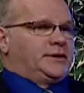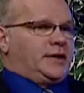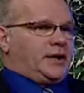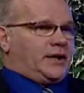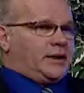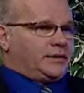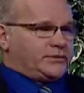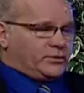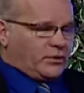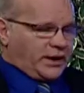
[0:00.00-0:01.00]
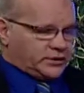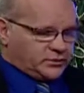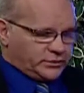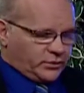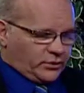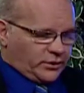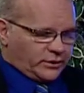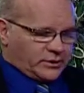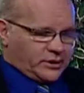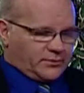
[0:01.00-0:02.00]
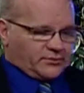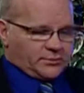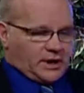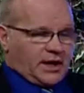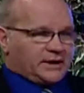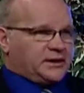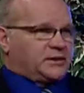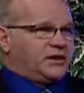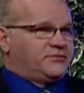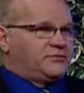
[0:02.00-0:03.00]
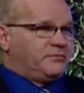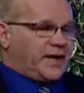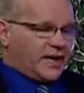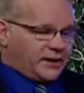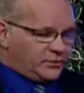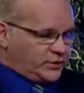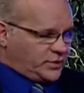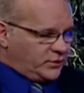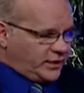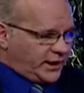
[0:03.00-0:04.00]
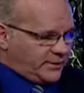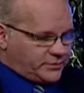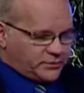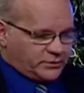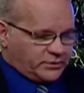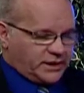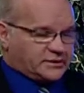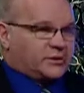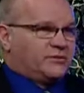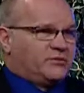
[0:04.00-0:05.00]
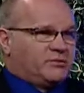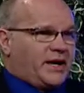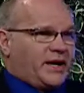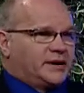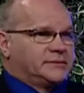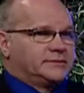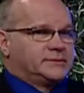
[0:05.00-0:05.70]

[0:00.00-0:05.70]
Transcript: The rights will no longer come from God. They'll come from man, and we know what happens when rights come from man.